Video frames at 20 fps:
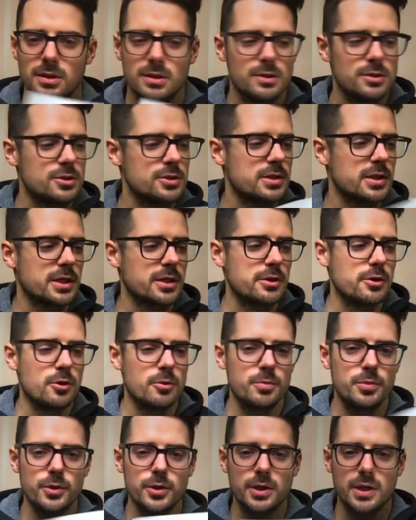just like a
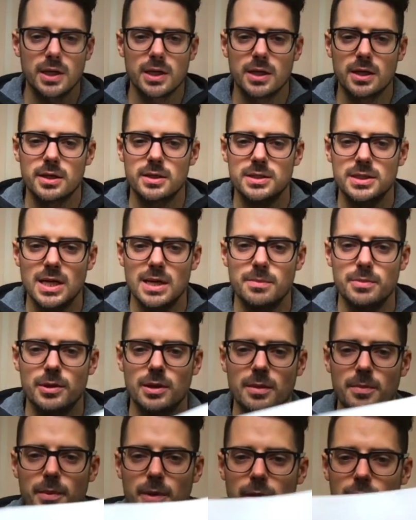notebook, and tape it
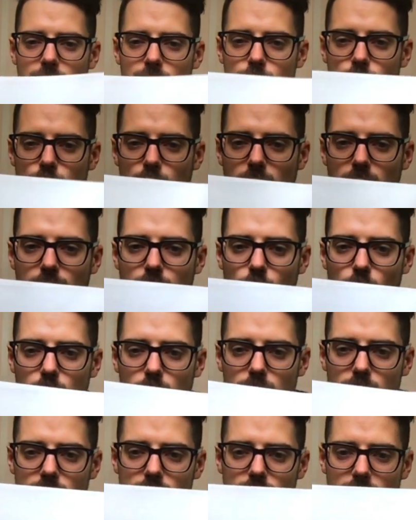up onto a
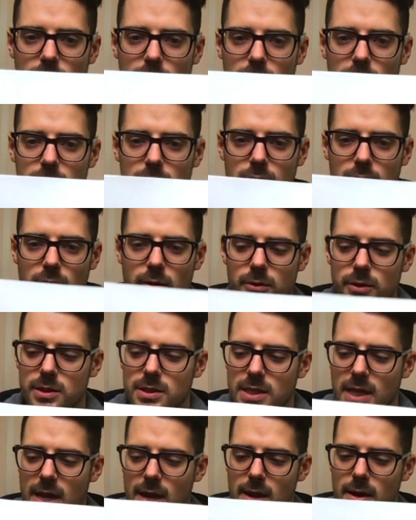board, go to
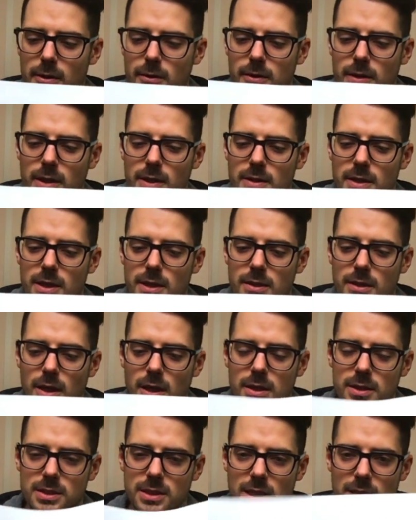town, and then
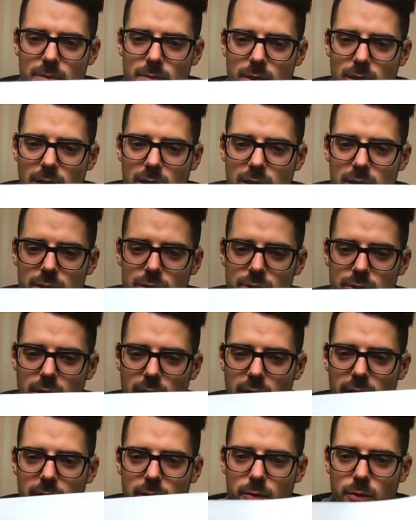untape it, let it
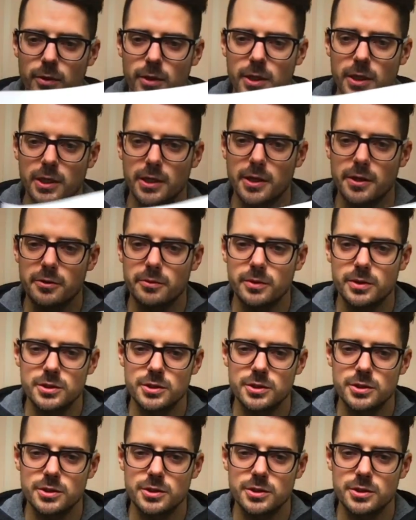dry, and work on another one.